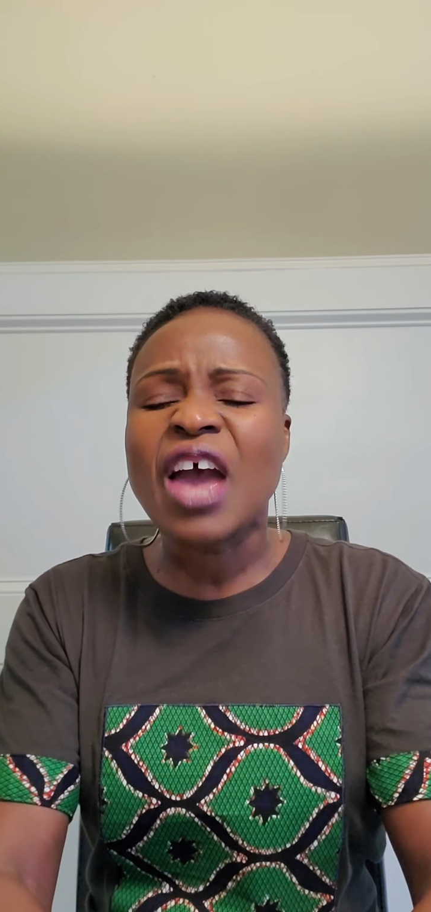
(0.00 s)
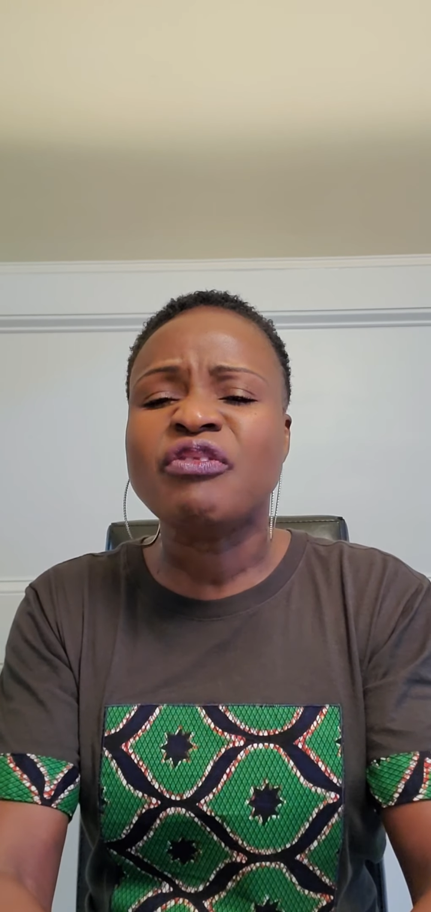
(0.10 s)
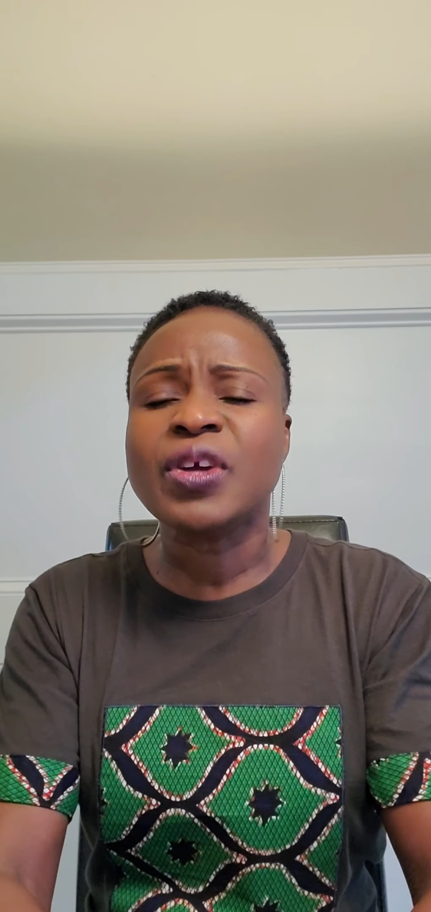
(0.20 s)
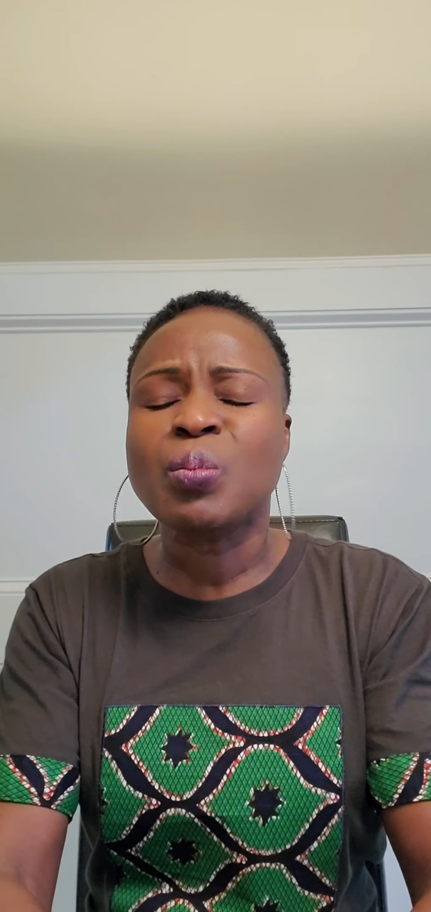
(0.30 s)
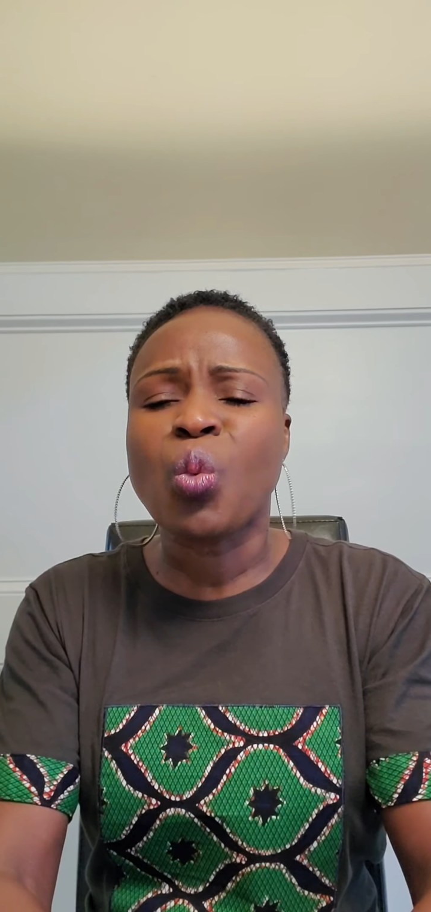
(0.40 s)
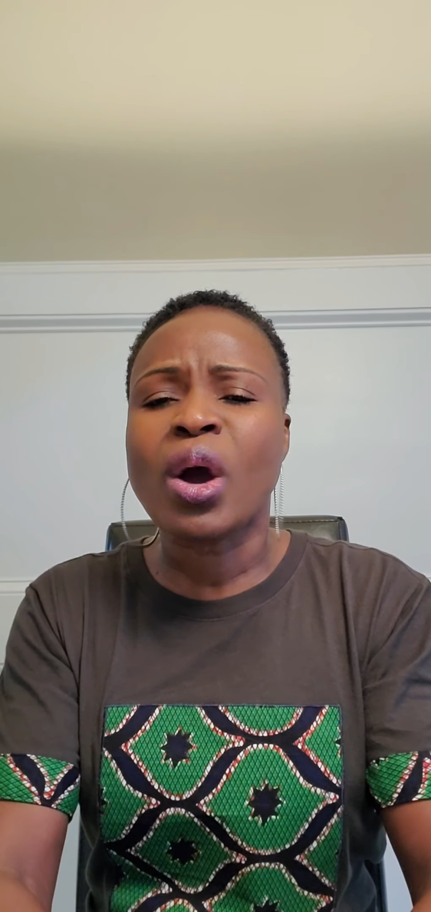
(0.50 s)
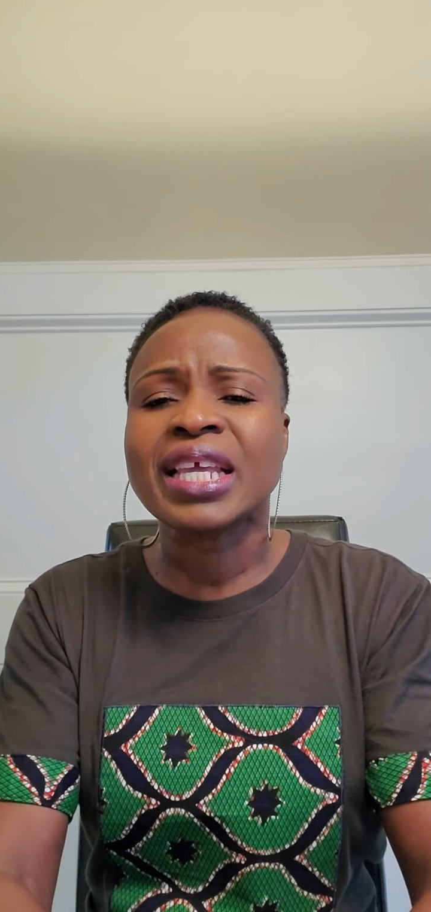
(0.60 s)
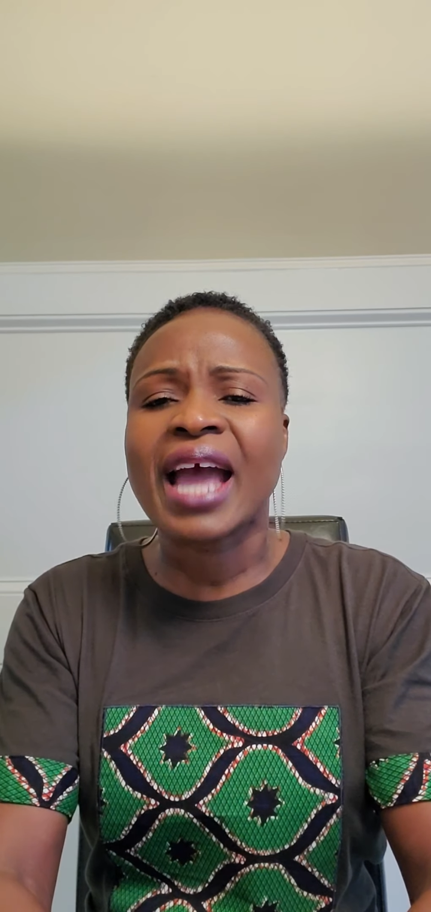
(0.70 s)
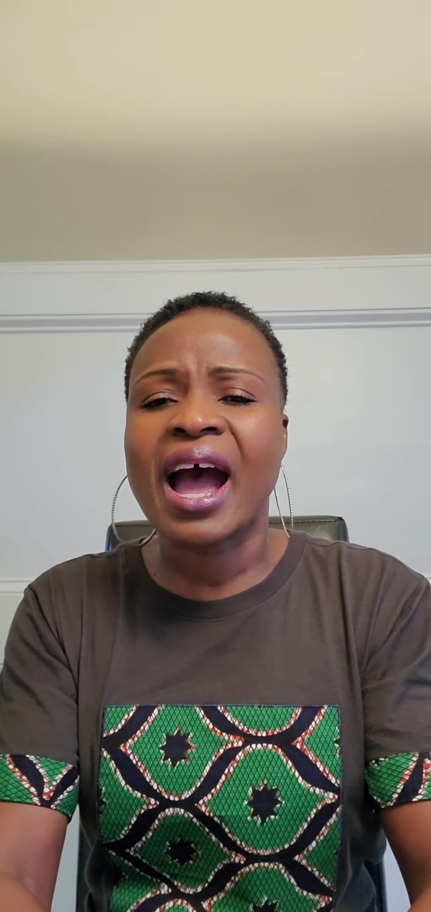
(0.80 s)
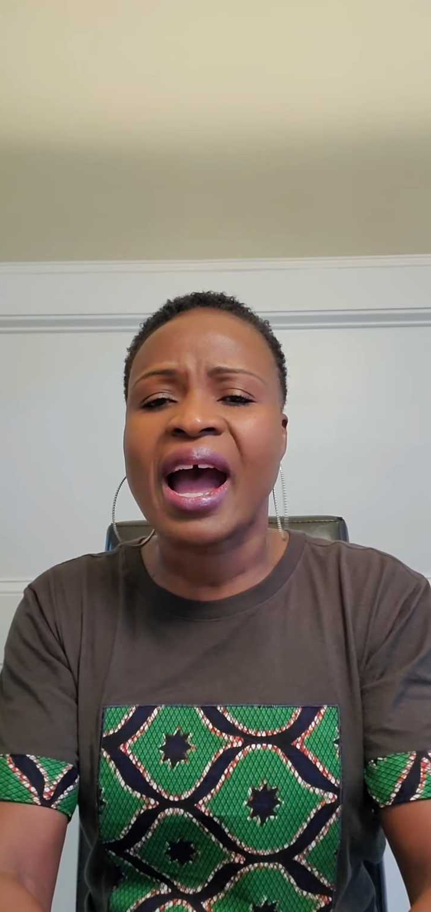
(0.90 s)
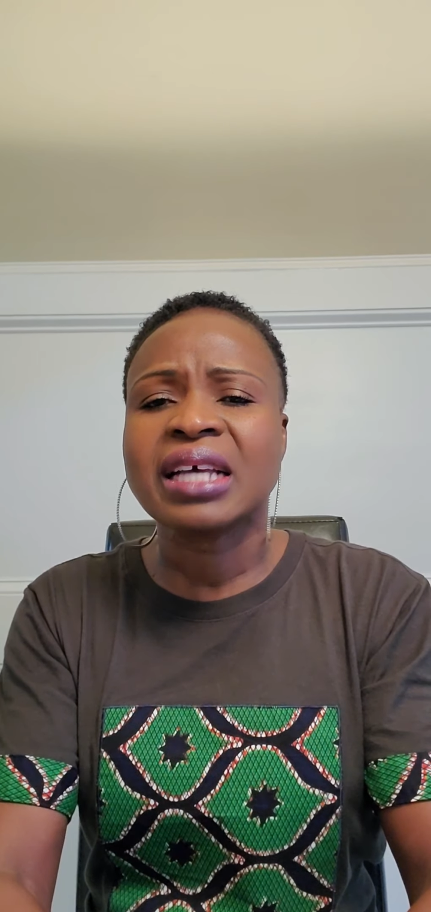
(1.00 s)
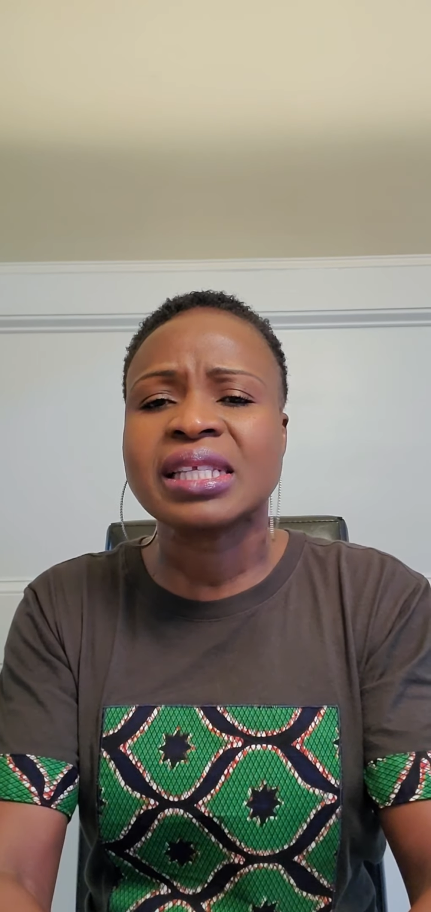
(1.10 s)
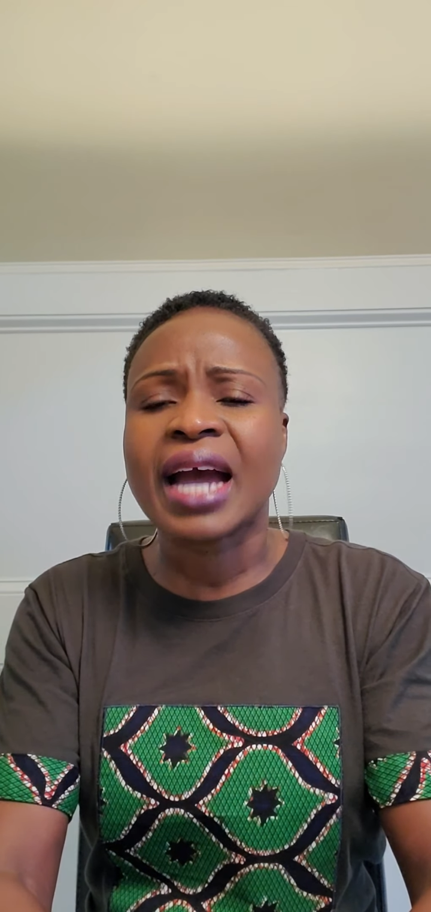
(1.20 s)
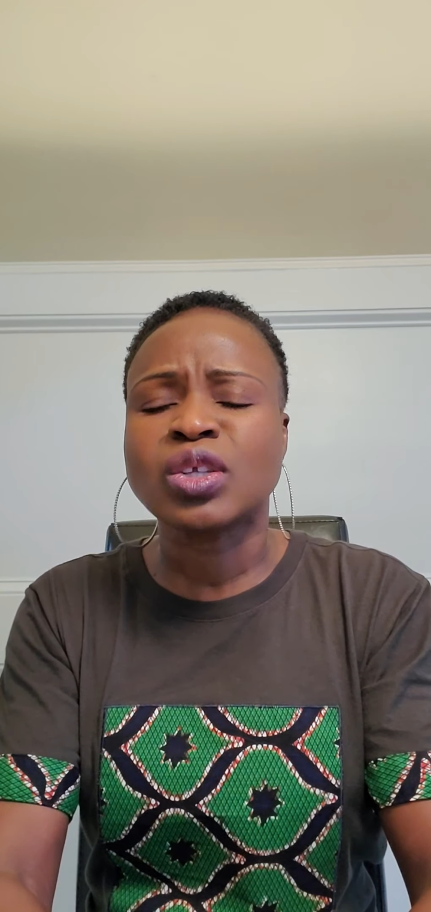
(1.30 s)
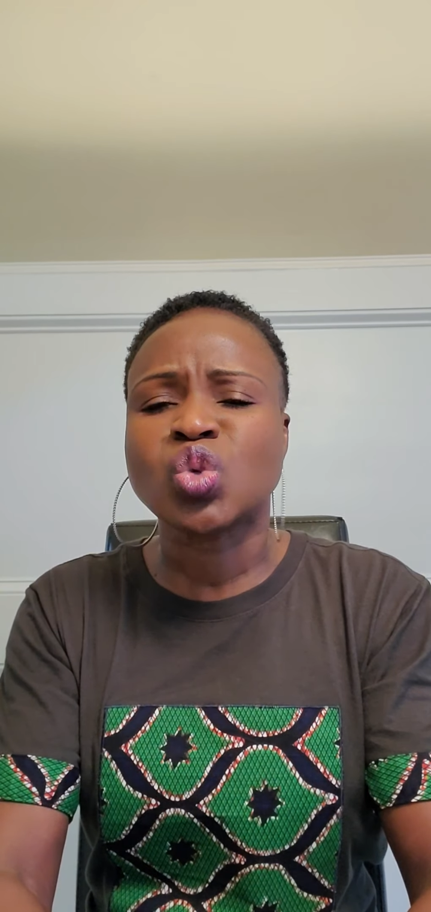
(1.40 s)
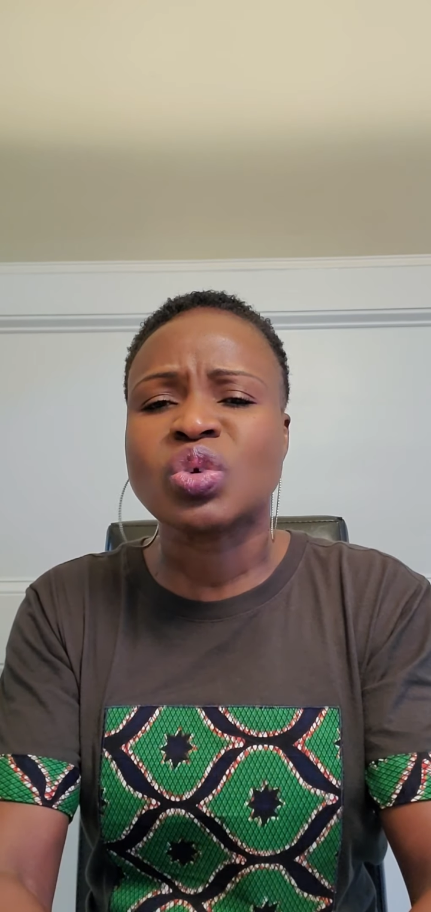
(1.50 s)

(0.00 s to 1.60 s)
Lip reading: every morning I ask God to